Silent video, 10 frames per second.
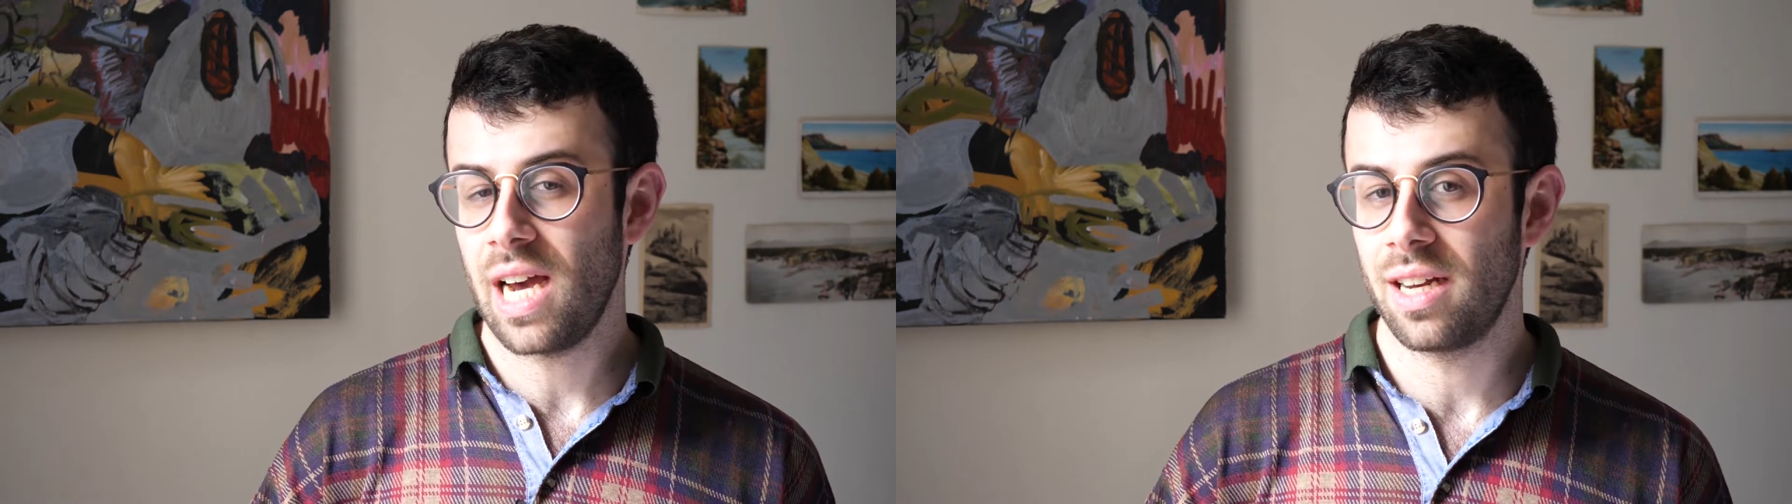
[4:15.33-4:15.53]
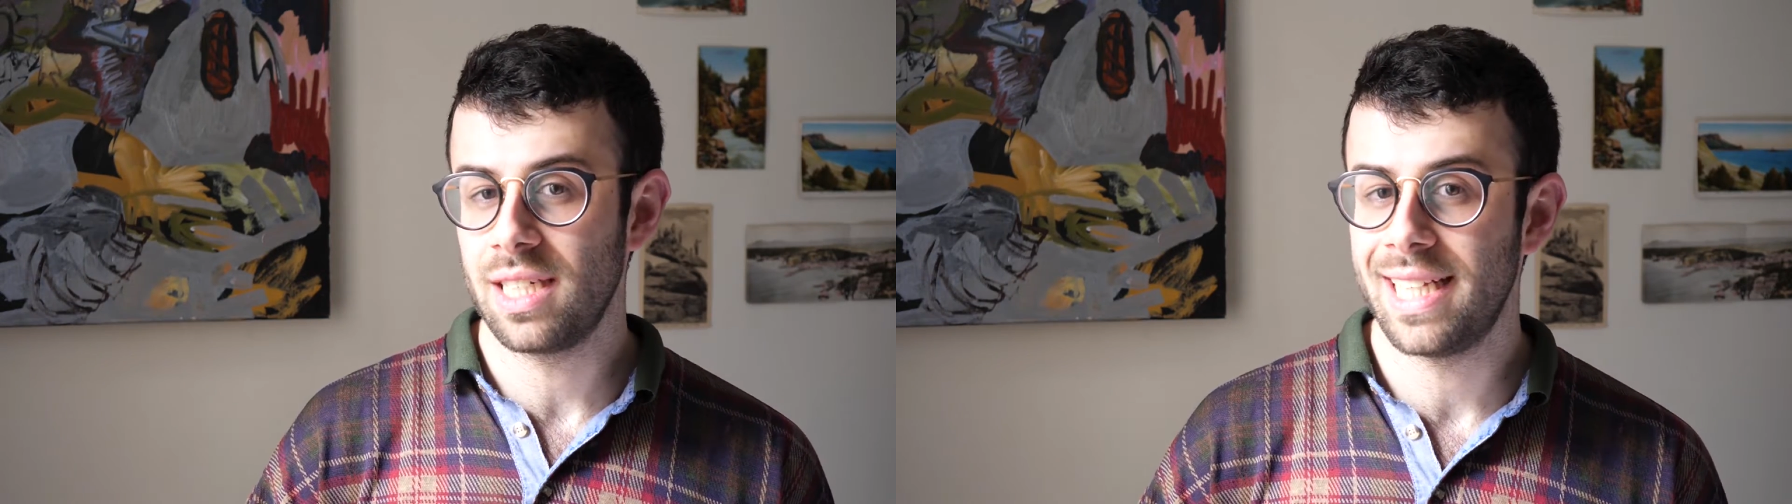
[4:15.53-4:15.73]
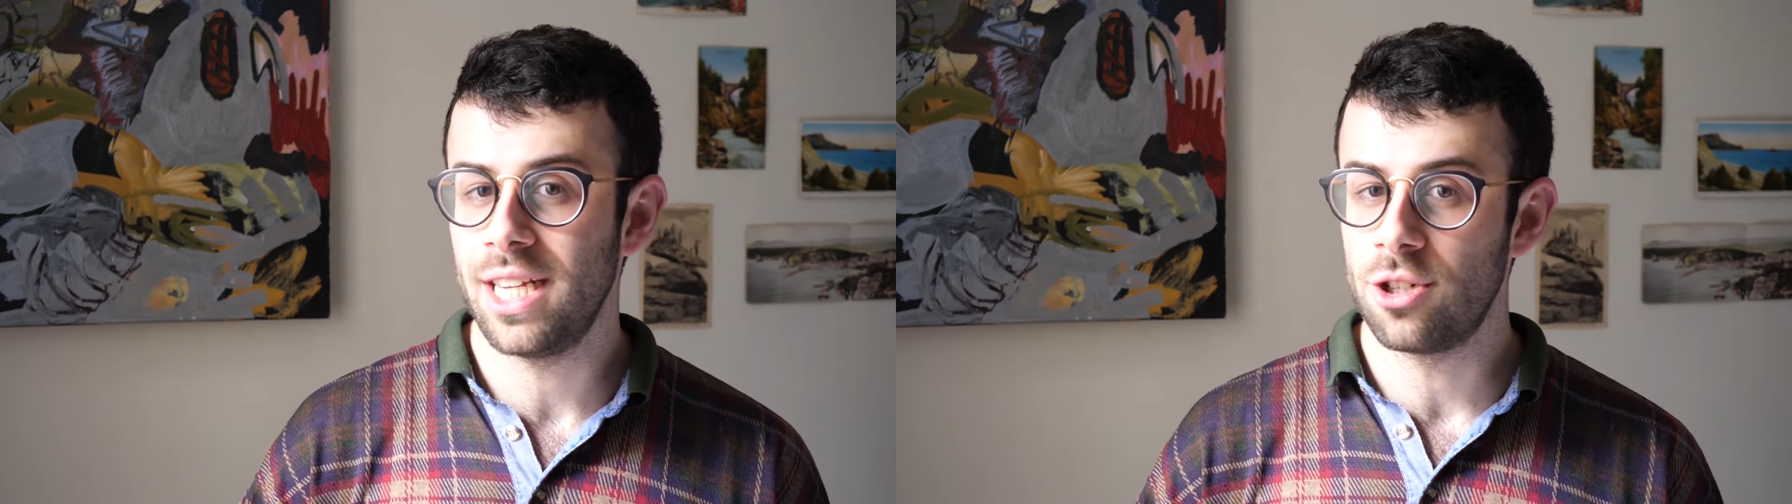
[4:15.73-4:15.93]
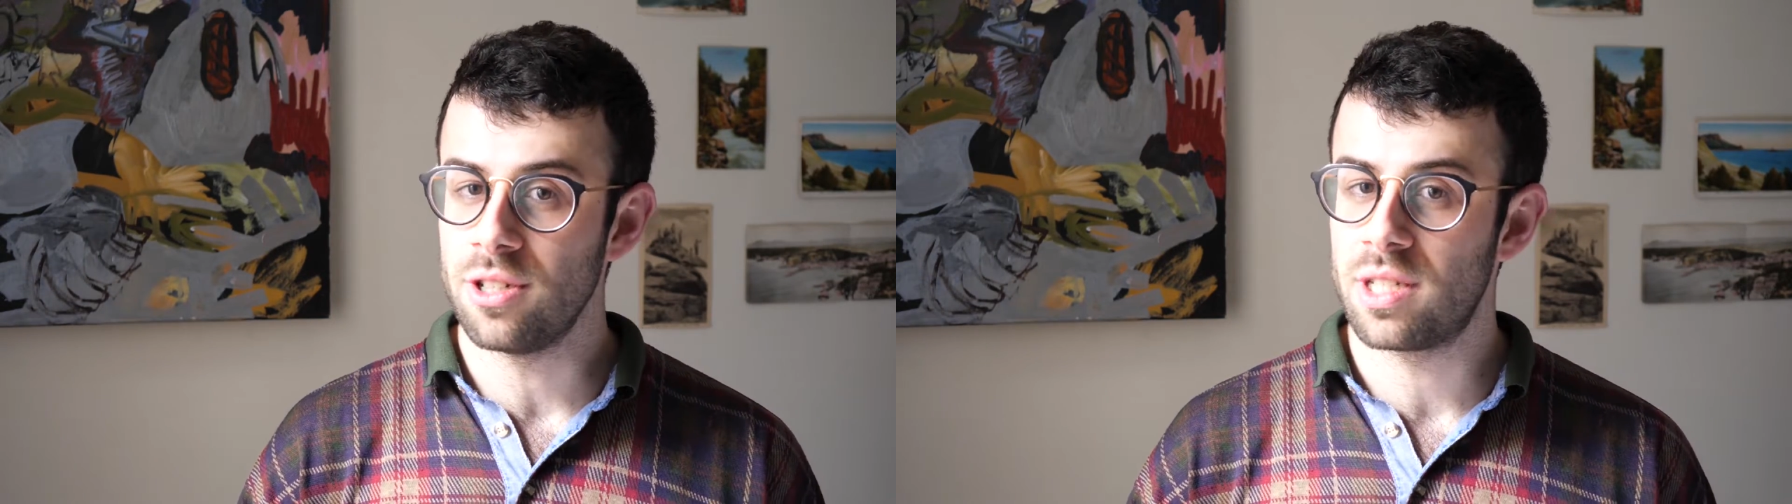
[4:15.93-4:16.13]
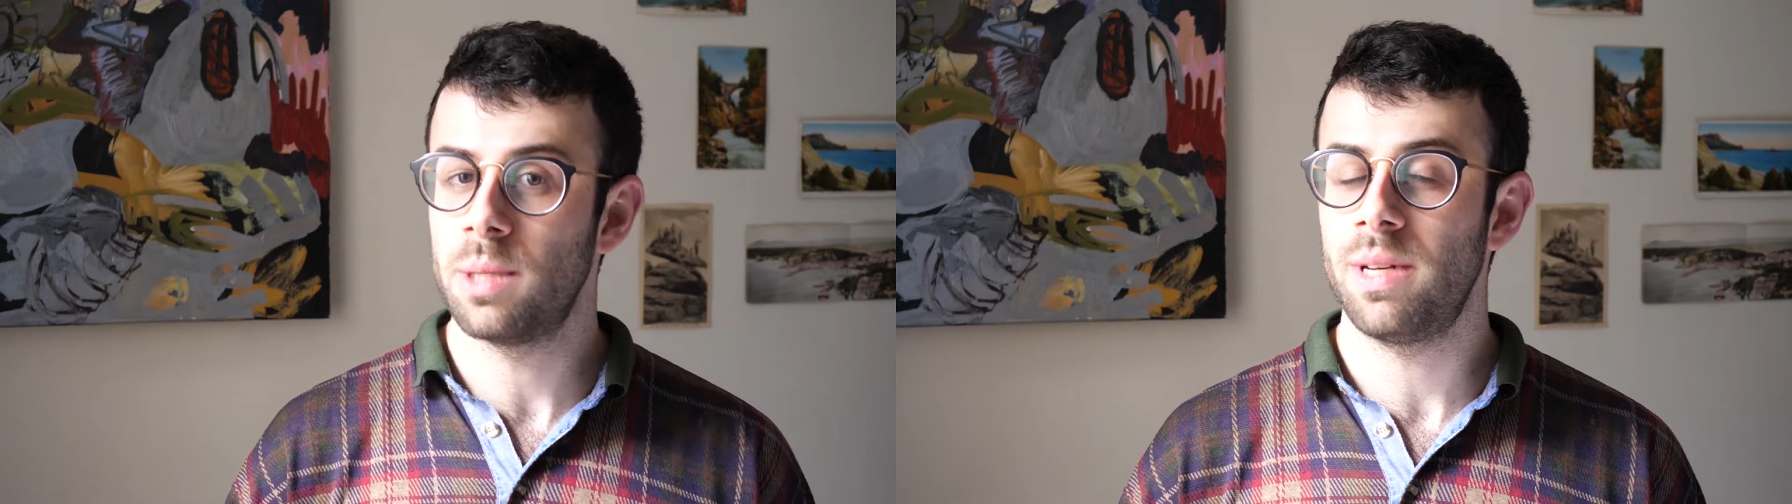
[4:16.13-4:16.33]

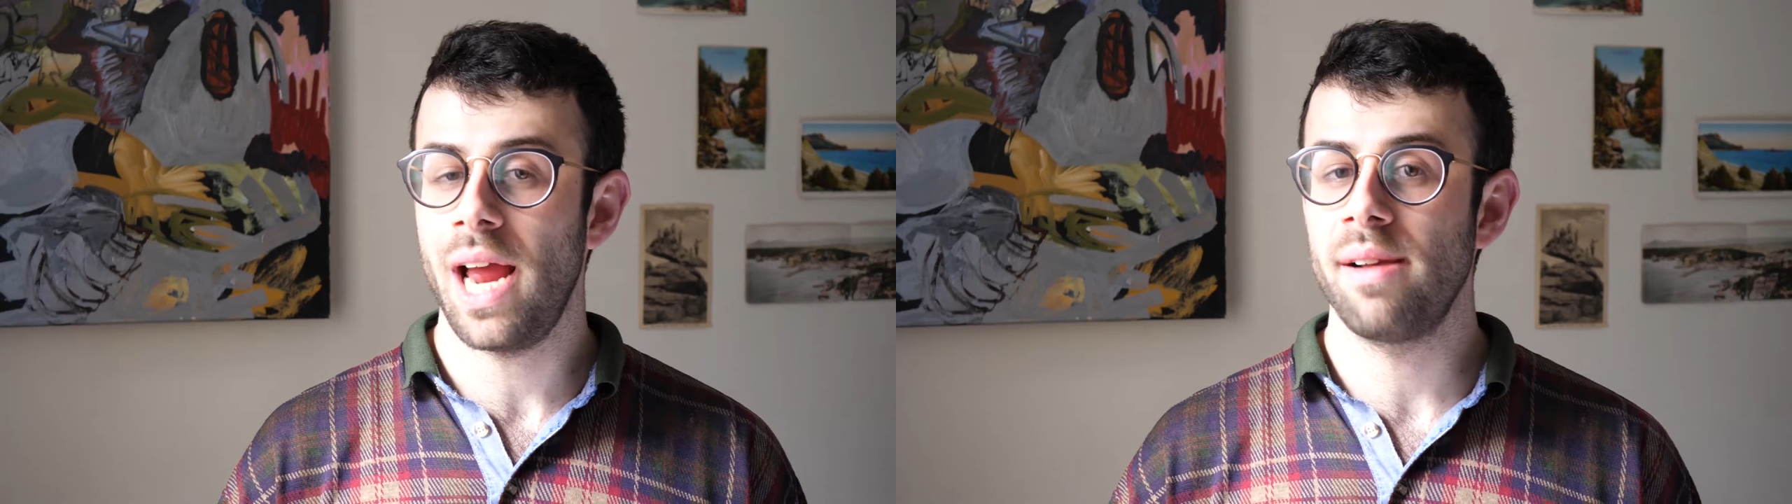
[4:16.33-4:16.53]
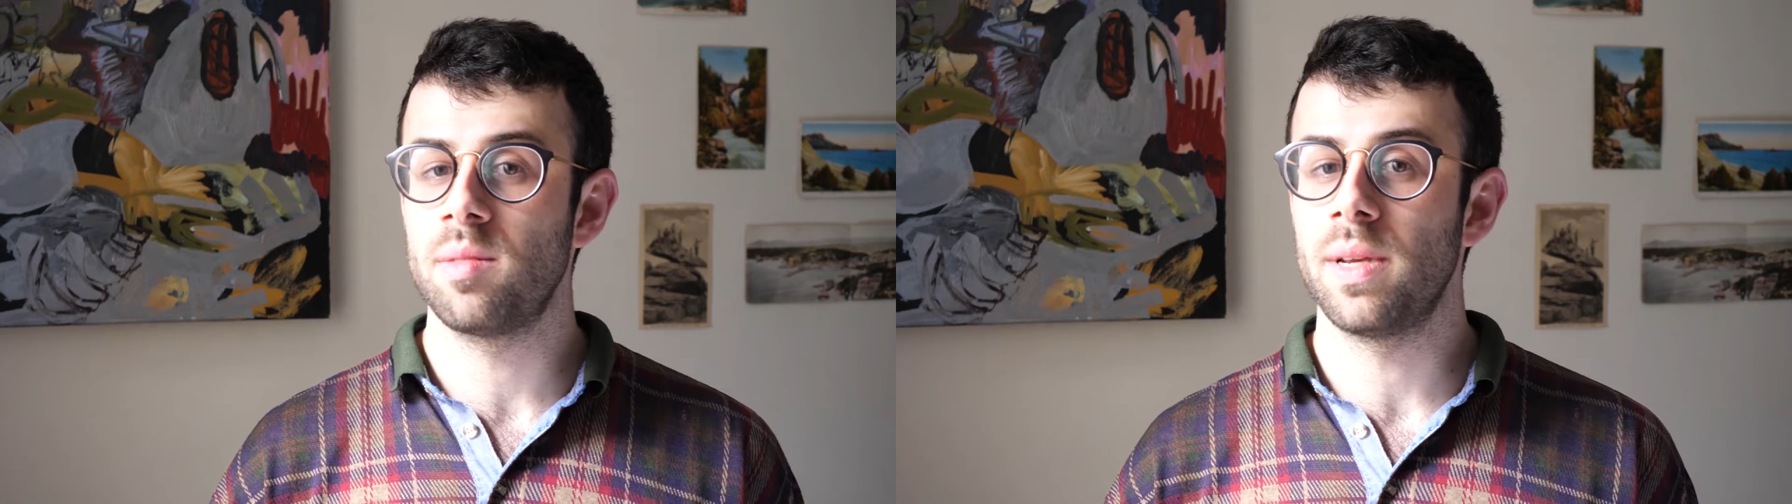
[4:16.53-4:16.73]
connotation sometimes